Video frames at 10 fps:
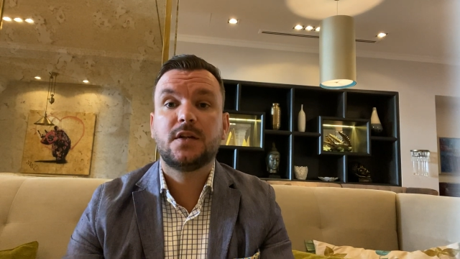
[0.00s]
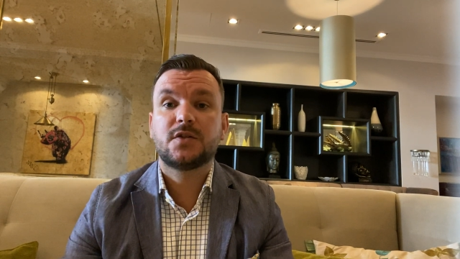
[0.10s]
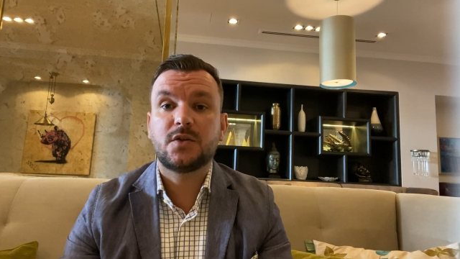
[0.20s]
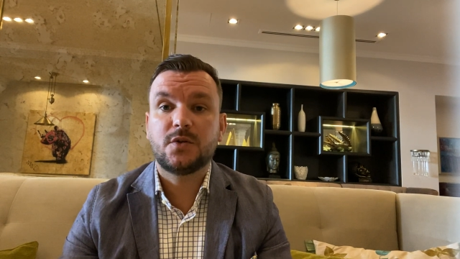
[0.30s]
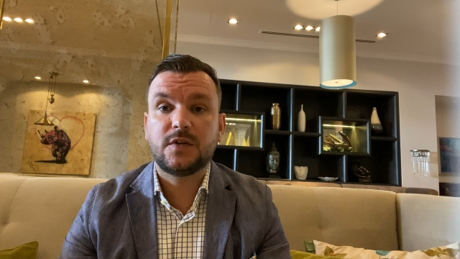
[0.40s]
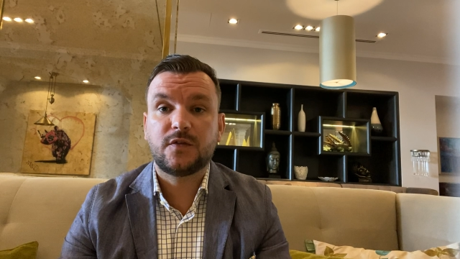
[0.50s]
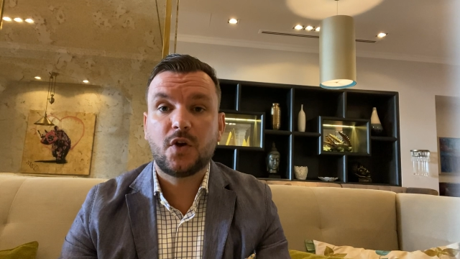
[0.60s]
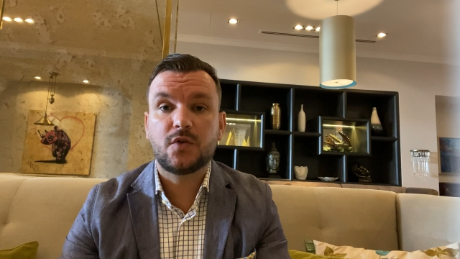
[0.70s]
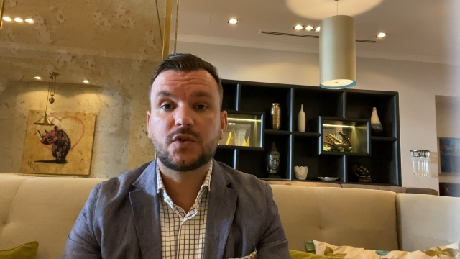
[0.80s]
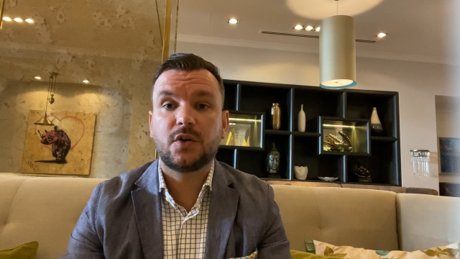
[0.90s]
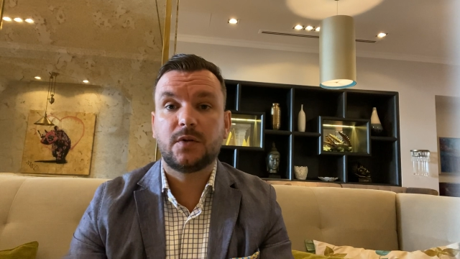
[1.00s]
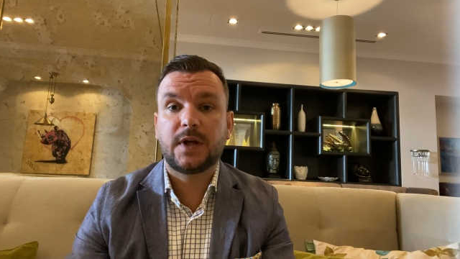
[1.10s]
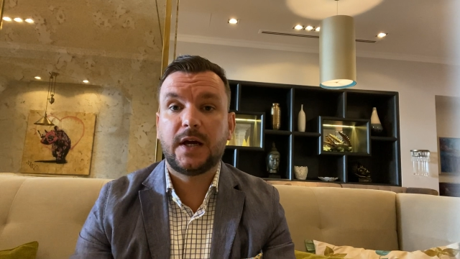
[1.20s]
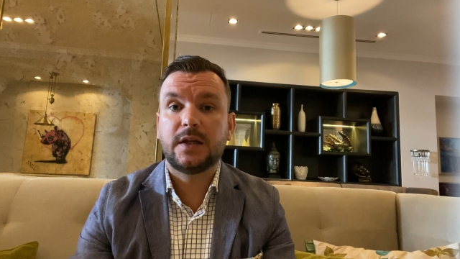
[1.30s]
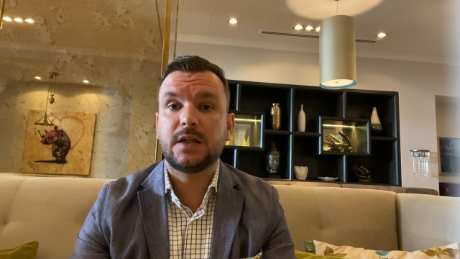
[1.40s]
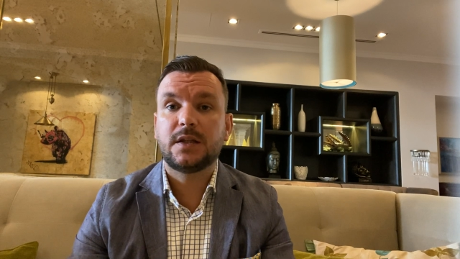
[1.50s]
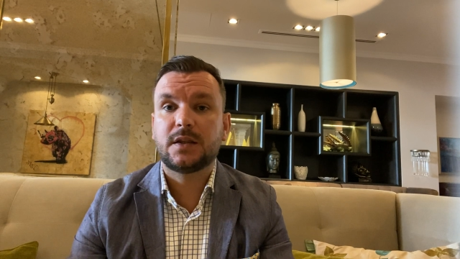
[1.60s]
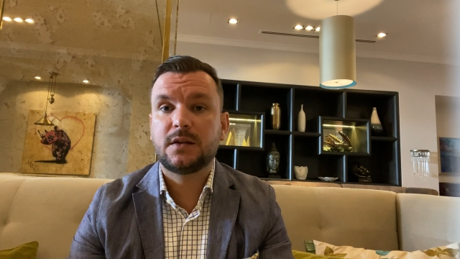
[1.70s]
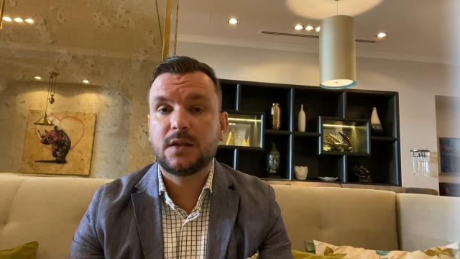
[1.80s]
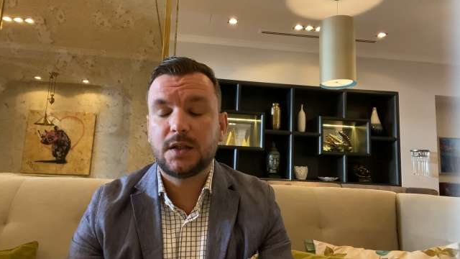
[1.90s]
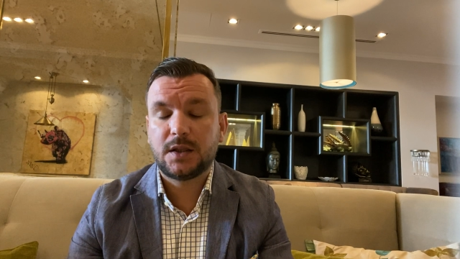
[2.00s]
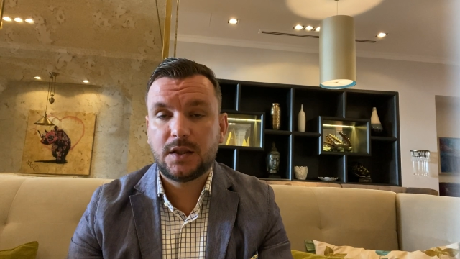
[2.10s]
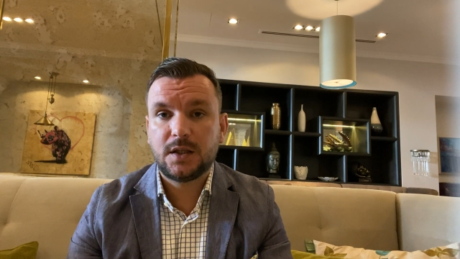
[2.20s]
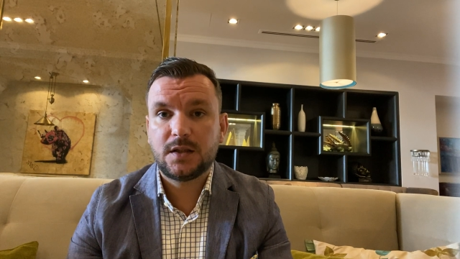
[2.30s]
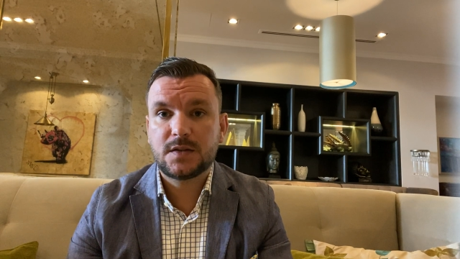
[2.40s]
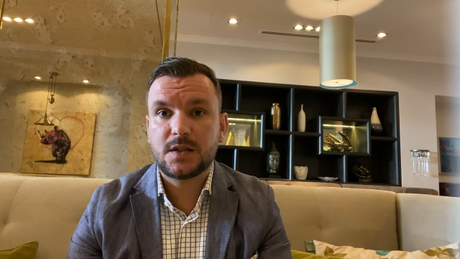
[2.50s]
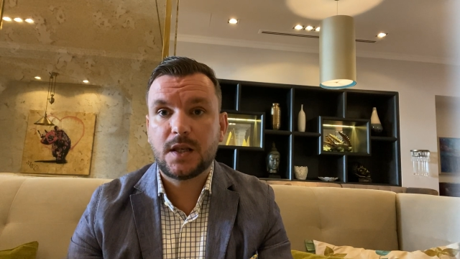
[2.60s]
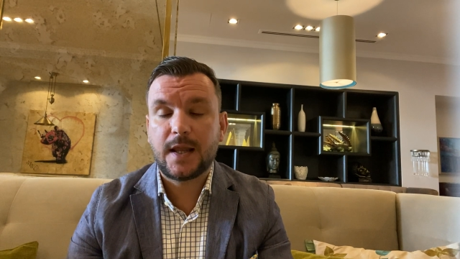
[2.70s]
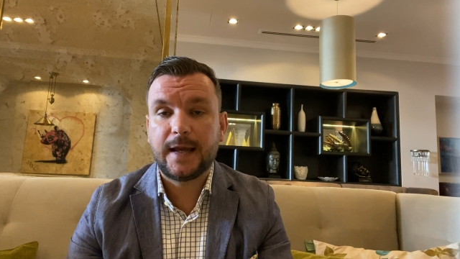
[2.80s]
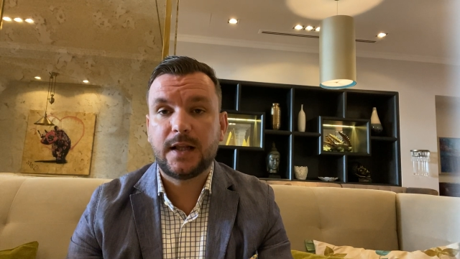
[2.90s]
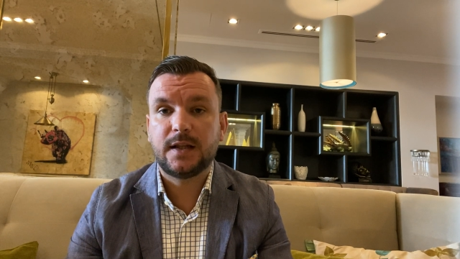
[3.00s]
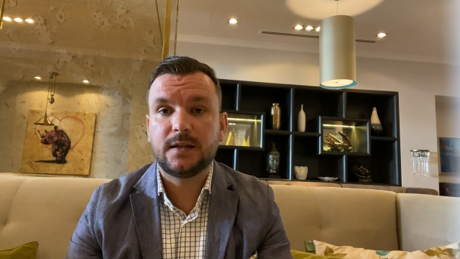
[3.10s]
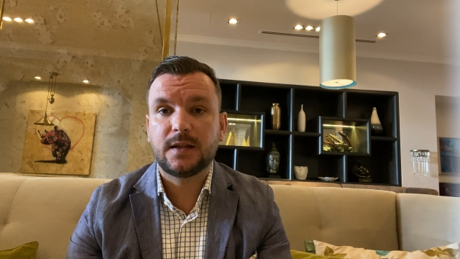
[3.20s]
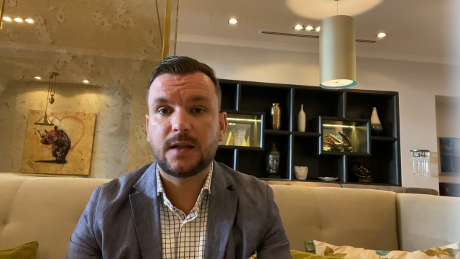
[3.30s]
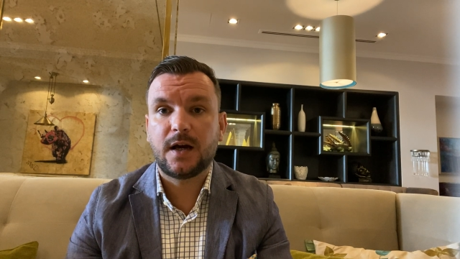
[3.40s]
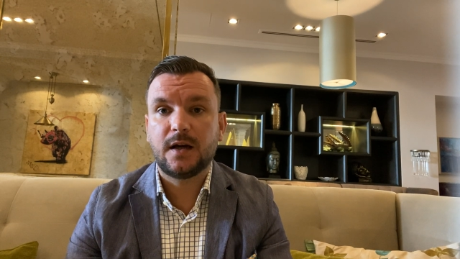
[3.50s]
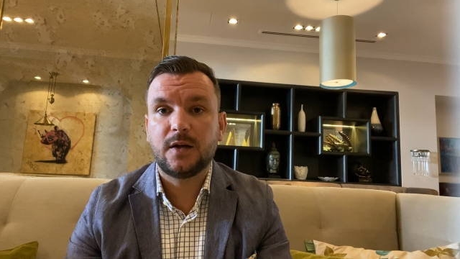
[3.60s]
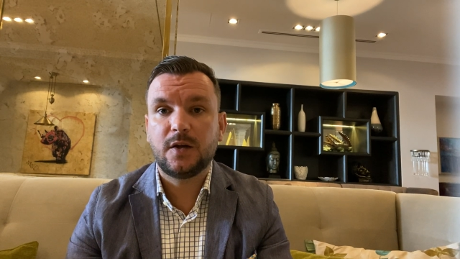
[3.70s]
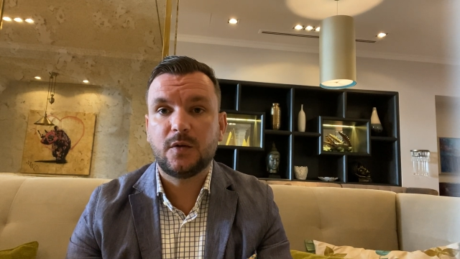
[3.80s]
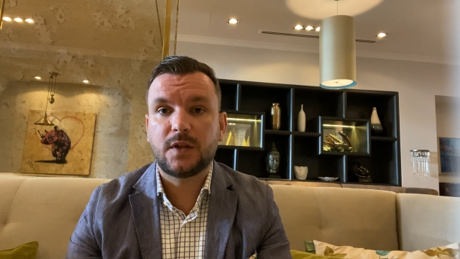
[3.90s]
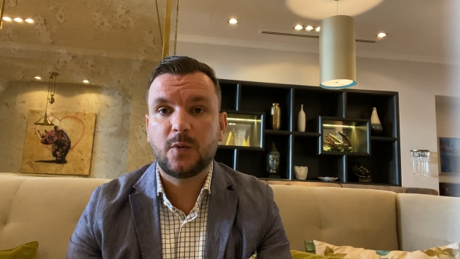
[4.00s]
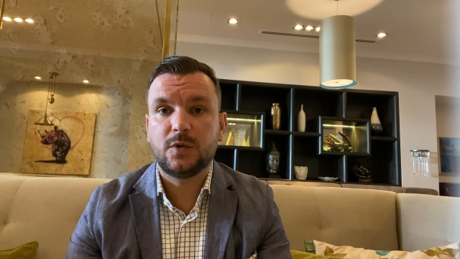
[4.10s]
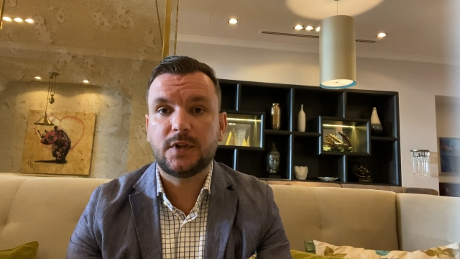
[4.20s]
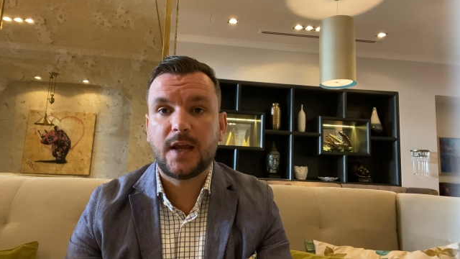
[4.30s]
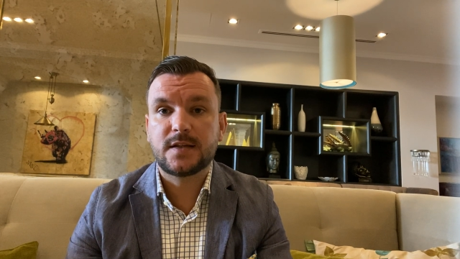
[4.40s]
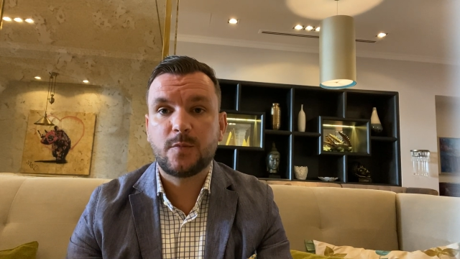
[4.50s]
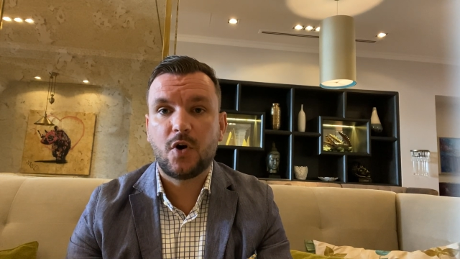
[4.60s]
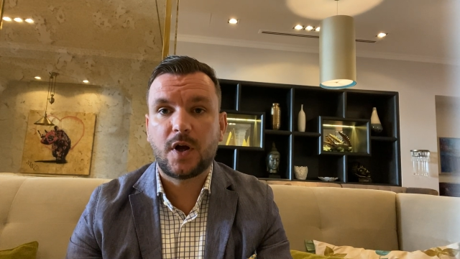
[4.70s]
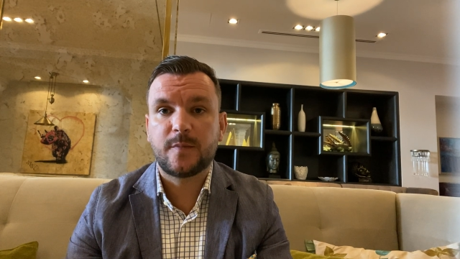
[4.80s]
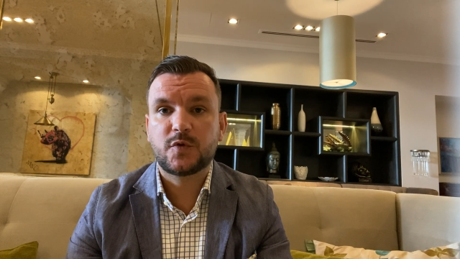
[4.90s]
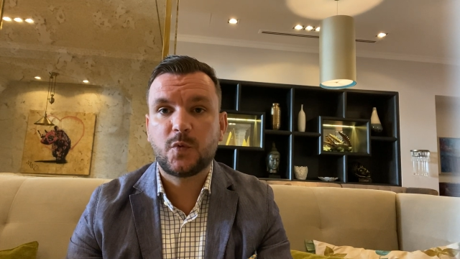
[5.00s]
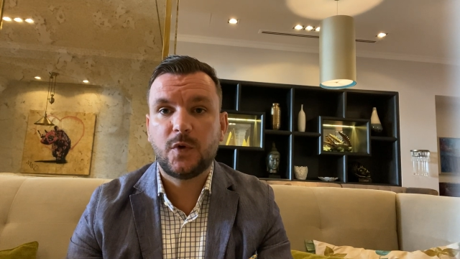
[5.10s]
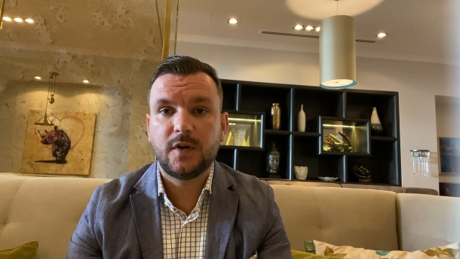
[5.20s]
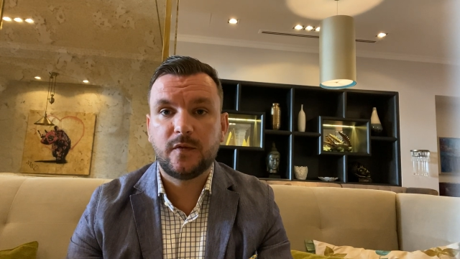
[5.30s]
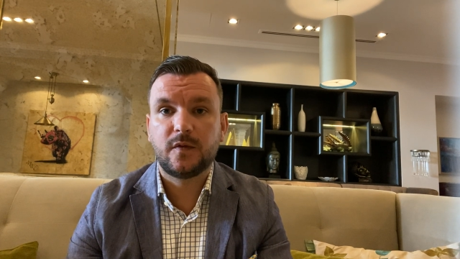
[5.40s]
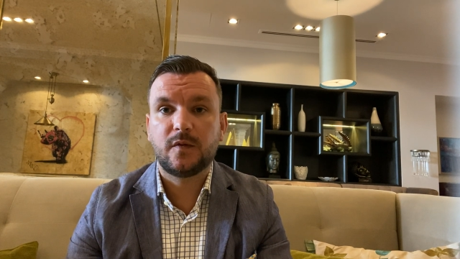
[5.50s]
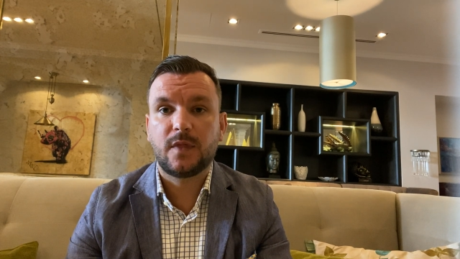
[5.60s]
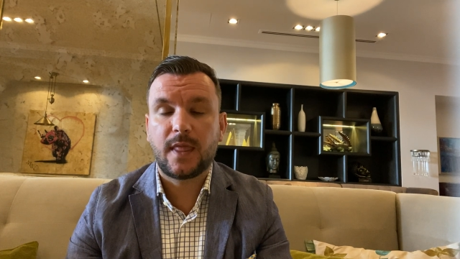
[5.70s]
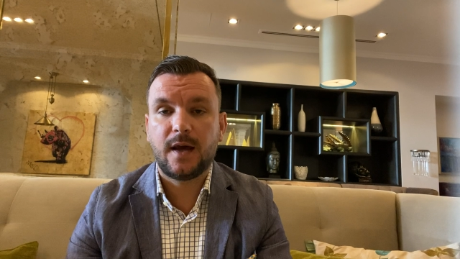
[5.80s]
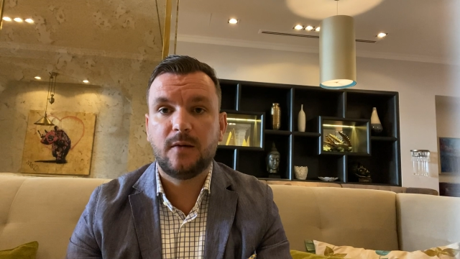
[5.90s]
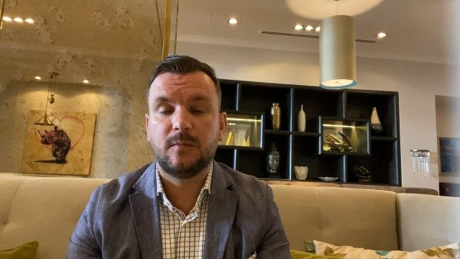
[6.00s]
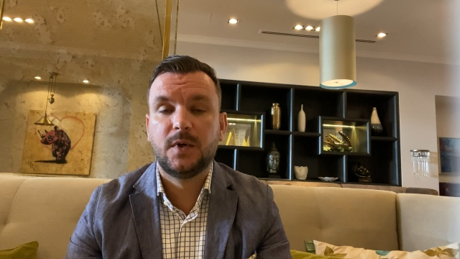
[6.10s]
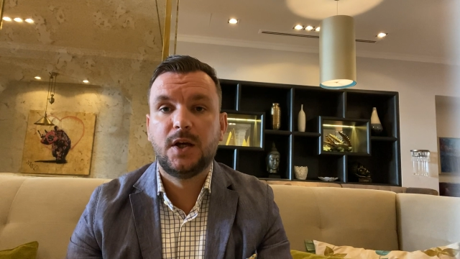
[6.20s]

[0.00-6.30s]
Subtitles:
So if those go down, it is likely that they will take small caps with them.